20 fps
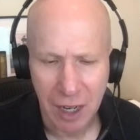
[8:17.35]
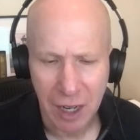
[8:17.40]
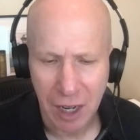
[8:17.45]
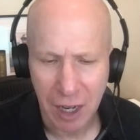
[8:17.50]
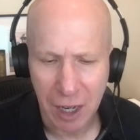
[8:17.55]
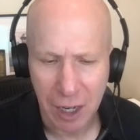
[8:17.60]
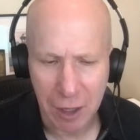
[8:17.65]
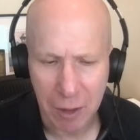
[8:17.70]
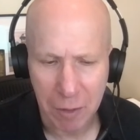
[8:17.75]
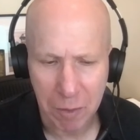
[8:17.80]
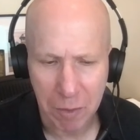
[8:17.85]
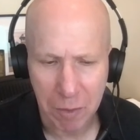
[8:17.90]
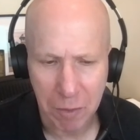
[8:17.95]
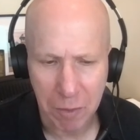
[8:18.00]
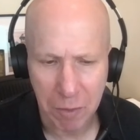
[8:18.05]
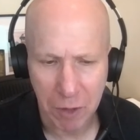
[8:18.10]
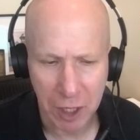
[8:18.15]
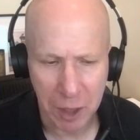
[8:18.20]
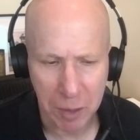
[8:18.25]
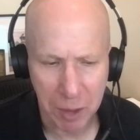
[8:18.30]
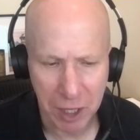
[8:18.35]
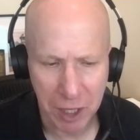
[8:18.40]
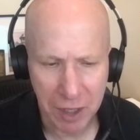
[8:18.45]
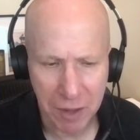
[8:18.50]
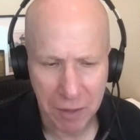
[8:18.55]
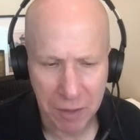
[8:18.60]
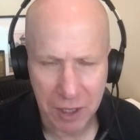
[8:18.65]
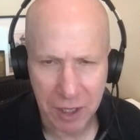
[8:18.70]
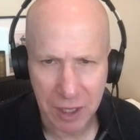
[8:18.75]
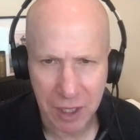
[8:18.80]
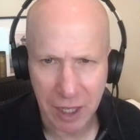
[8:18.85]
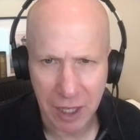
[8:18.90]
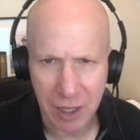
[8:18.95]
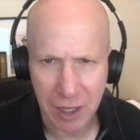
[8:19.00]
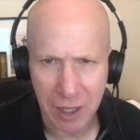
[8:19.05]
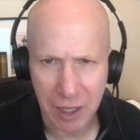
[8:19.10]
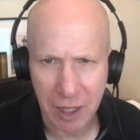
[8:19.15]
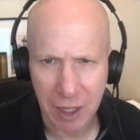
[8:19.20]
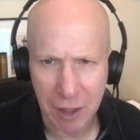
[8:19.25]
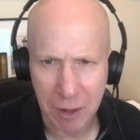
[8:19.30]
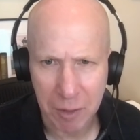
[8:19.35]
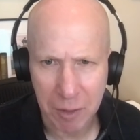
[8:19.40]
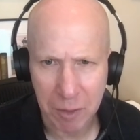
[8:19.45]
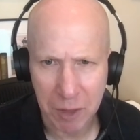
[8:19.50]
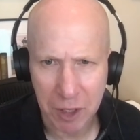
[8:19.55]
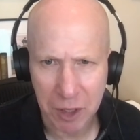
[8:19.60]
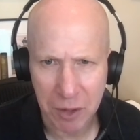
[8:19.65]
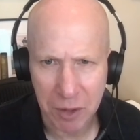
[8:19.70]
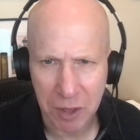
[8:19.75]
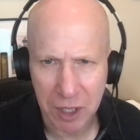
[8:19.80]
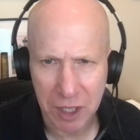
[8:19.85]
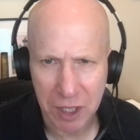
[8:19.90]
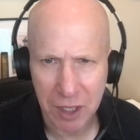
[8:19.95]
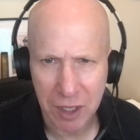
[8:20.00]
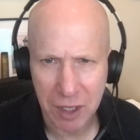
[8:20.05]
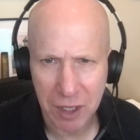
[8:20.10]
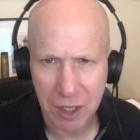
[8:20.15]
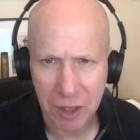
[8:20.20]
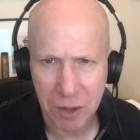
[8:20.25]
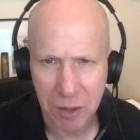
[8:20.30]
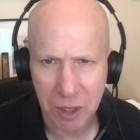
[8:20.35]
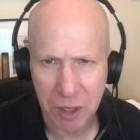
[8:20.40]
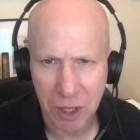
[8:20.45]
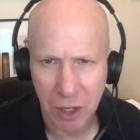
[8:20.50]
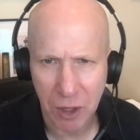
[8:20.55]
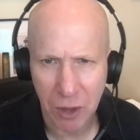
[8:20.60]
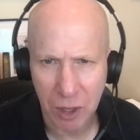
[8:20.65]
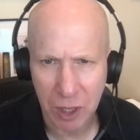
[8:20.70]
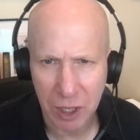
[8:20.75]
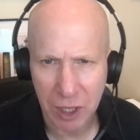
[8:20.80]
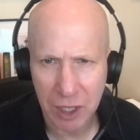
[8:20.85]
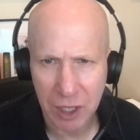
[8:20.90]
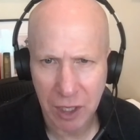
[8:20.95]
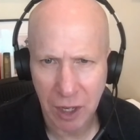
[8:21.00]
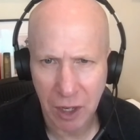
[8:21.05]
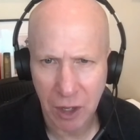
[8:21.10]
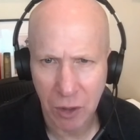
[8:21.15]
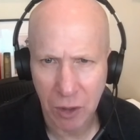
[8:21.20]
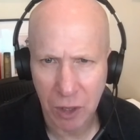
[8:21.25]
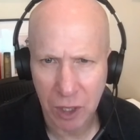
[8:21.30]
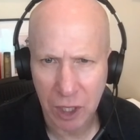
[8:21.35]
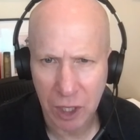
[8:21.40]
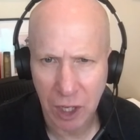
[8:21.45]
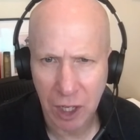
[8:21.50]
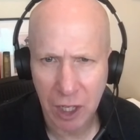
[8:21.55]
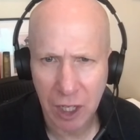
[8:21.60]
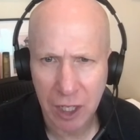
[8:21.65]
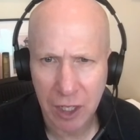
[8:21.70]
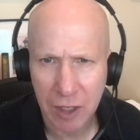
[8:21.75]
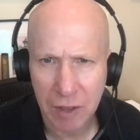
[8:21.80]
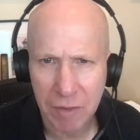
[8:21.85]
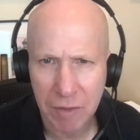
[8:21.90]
um, really believed that uh, this was this was a holy a holy calling